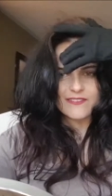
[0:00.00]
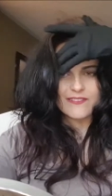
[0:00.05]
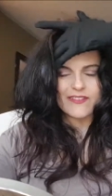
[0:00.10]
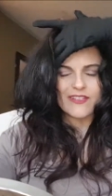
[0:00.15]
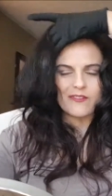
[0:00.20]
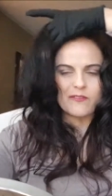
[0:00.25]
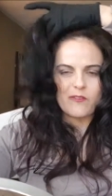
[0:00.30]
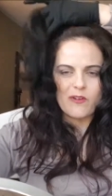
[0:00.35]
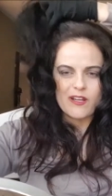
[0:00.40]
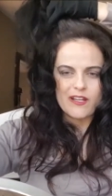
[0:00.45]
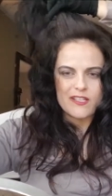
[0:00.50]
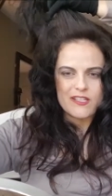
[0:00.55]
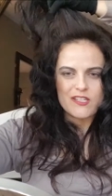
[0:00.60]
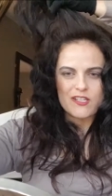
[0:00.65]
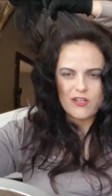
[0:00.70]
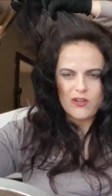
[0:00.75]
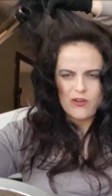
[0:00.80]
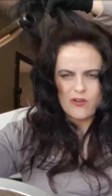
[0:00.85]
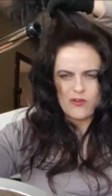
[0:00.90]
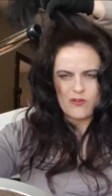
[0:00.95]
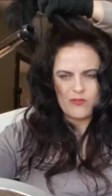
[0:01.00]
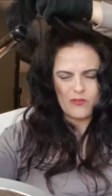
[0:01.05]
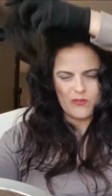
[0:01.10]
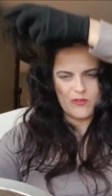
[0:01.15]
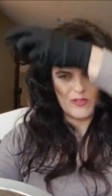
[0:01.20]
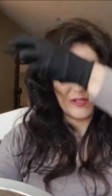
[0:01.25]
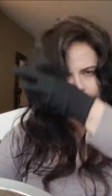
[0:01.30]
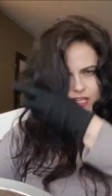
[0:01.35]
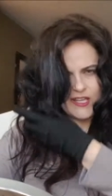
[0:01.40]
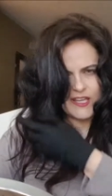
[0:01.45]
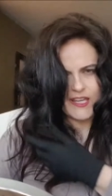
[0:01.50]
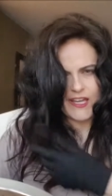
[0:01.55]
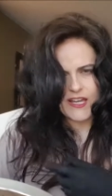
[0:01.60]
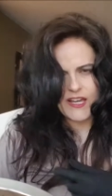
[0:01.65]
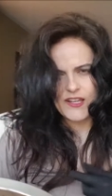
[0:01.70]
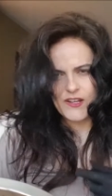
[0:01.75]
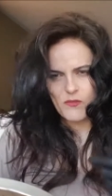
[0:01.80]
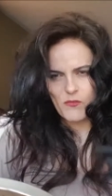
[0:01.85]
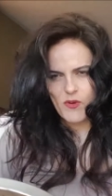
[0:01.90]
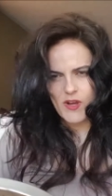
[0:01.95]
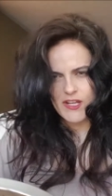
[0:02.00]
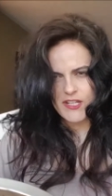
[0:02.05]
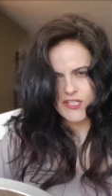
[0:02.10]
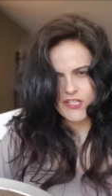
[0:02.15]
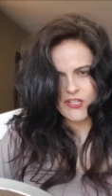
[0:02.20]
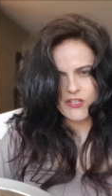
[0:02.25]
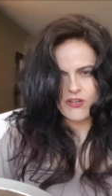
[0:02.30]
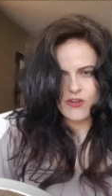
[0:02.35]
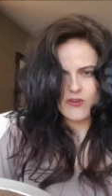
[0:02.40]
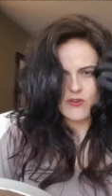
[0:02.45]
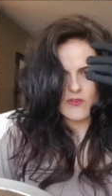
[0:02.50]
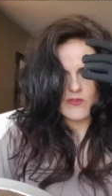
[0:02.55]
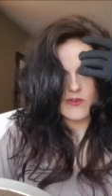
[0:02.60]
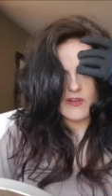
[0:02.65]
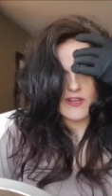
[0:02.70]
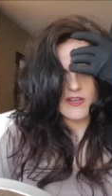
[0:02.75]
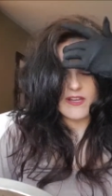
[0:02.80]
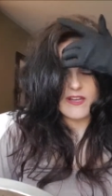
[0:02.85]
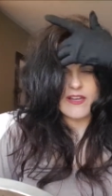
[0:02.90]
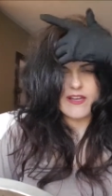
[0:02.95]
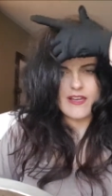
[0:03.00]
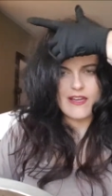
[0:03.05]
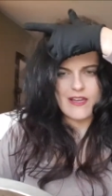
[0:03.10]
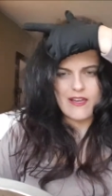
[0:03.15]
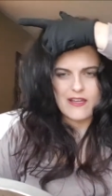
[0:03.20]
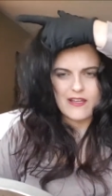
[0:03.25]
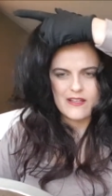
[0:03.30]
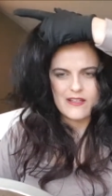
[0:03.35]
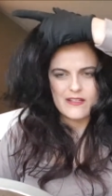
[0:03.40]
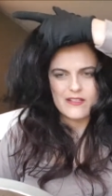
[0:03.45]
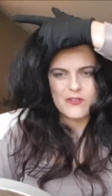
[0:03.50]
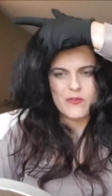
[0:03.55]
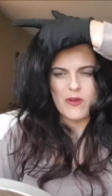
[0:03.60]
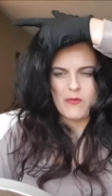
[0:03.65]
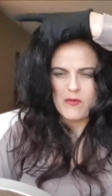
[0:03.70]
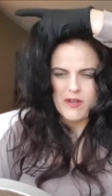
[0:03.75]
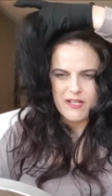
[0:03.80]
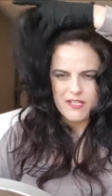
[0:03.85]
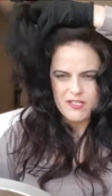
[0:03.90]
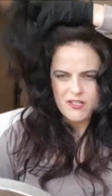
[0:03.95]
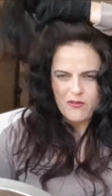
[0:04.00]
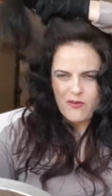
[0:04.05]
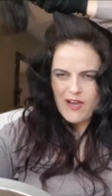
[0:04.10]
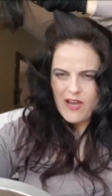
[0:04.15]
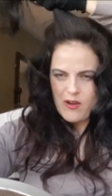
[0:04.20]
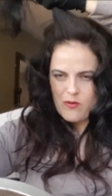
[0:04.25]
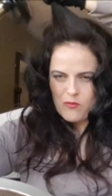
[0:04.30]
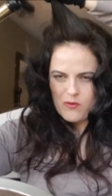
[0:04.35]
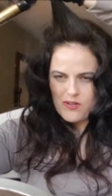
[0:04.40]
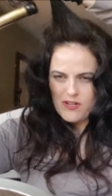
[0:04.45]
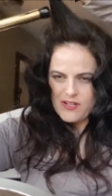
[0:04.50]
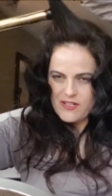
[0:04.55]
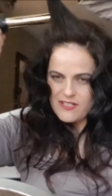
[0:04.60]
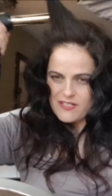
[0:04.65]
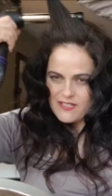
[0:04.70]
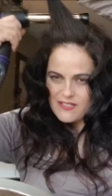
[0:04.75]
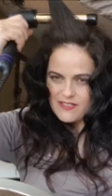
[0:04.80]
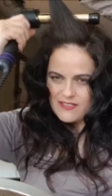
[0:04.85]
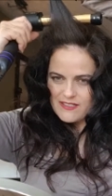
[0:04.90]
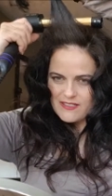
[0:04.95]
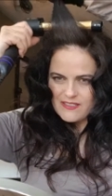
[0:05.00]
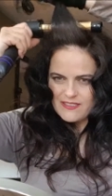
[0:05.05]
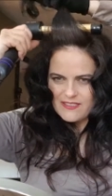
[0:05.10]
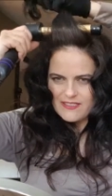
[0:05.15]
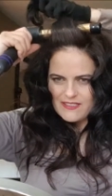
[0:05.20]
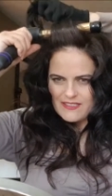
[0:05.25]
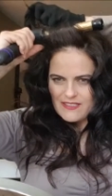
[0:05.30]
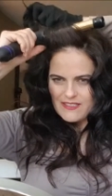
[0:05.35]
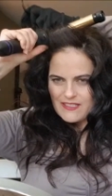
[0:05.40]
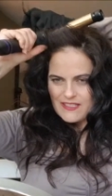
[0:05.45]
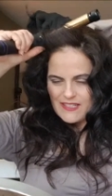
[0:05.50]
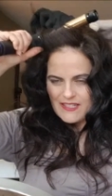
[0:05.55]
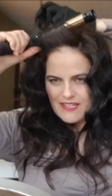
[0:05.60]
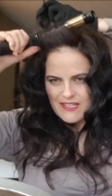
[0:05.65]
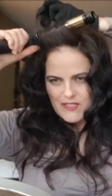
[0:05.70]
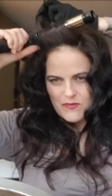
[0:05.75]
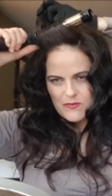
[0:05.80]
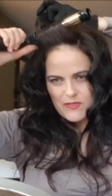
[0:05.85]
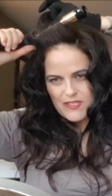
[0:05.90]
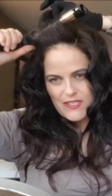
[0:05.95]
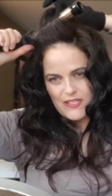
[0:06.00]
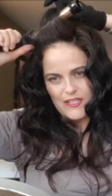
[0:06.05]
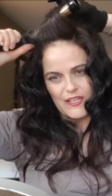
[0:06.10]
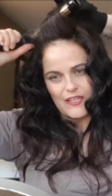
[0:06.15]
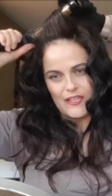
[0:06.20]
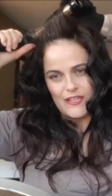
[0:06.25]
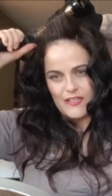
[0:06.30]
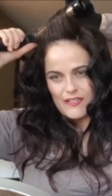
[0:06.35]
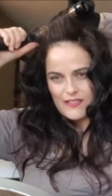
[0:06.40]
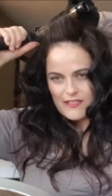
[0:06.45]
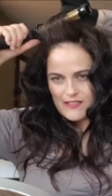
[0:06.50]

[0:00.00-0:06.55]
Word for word: we want it to go, I don't want it to go, do I want it to go outward? I guess we'll see.